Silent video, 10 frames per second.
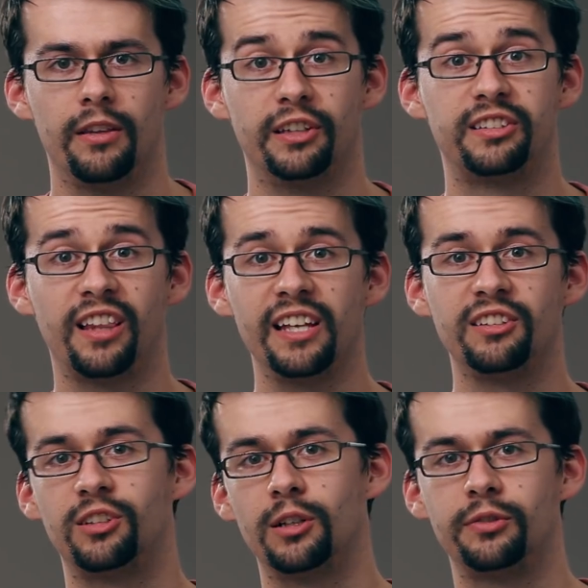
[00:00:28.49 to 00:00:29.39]
The slate
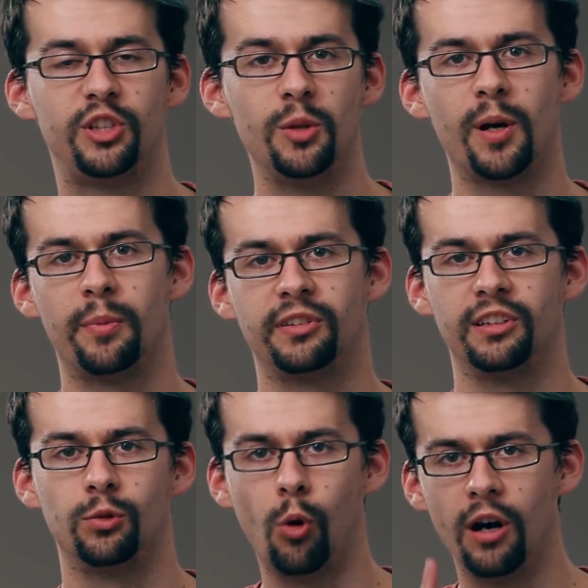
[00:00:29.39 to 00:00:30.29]
serves two
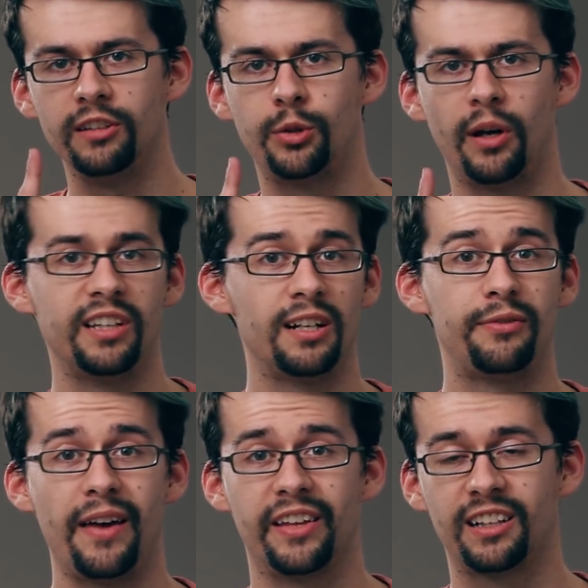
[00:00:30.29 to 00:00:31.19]
purposes. One, to
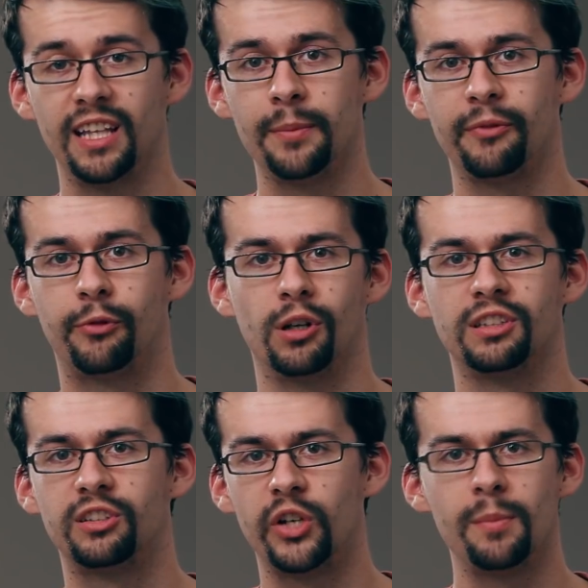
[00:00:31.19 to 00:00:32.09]
identify the clip for a
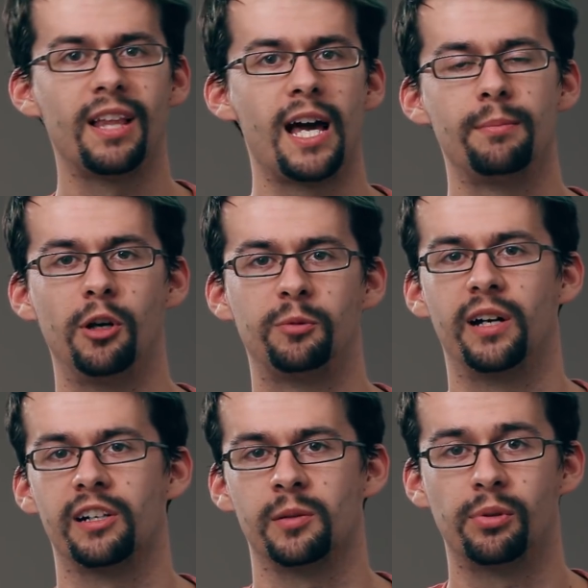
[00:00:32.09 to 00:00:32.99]
streamlined
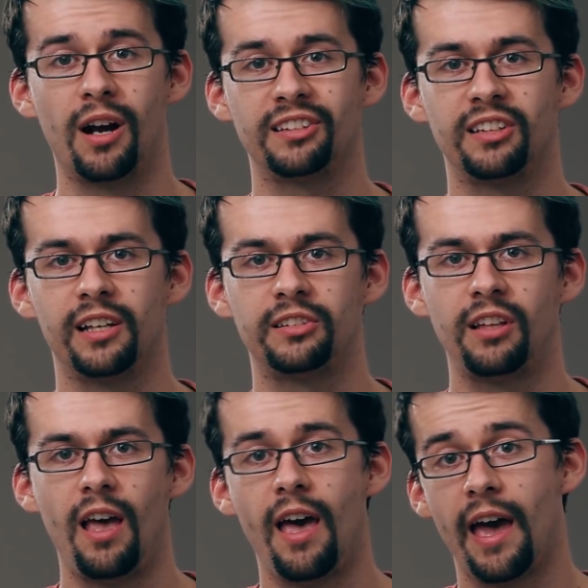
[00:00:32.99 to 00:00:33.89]
post-production process,
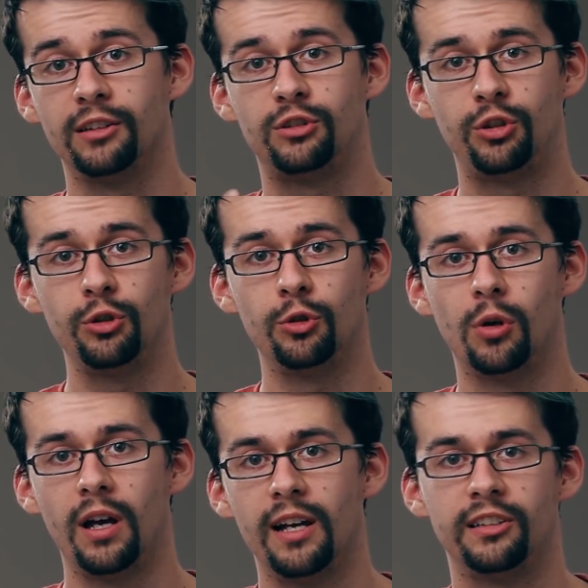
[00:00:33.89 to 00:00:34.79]
and
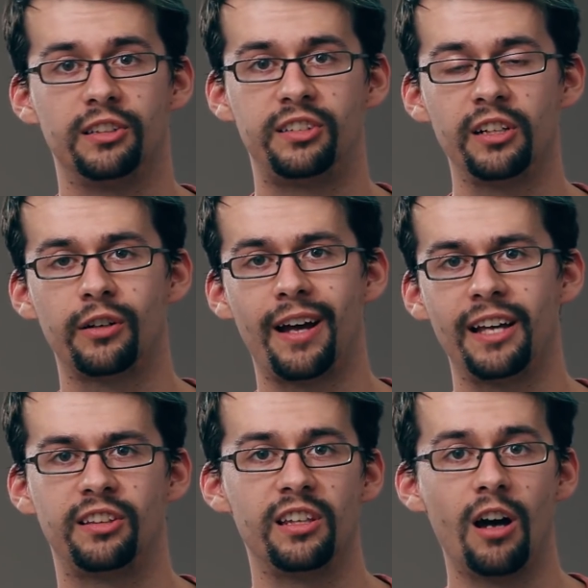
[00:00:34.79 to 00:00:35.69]
two, to
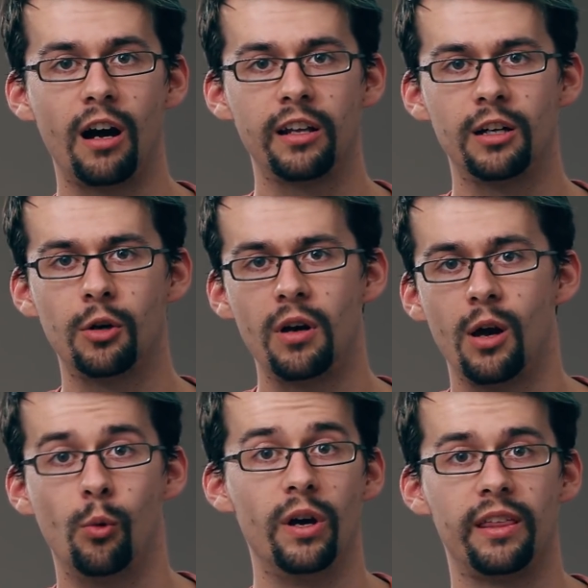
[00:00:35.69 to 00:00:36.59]
synchronize the audio
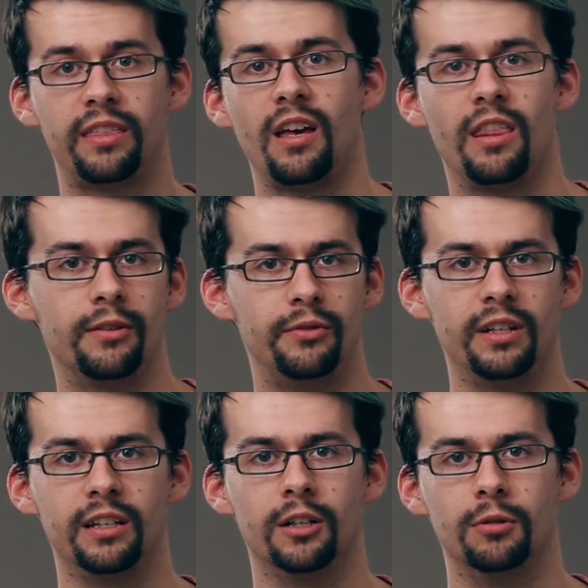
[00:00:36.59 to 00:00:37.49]
with the
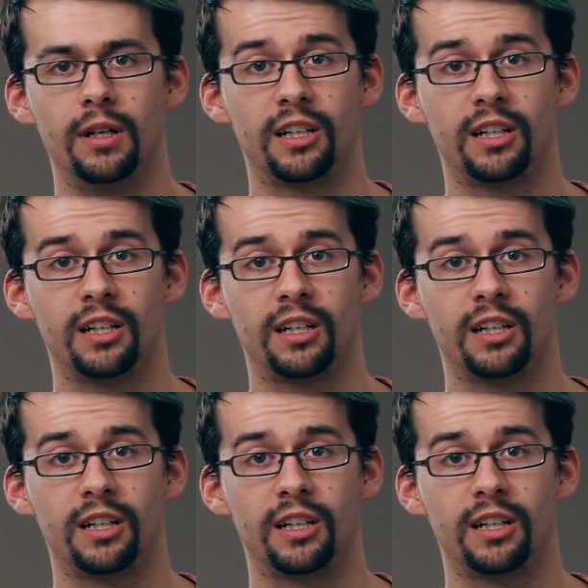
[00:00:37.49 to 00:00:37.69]
video.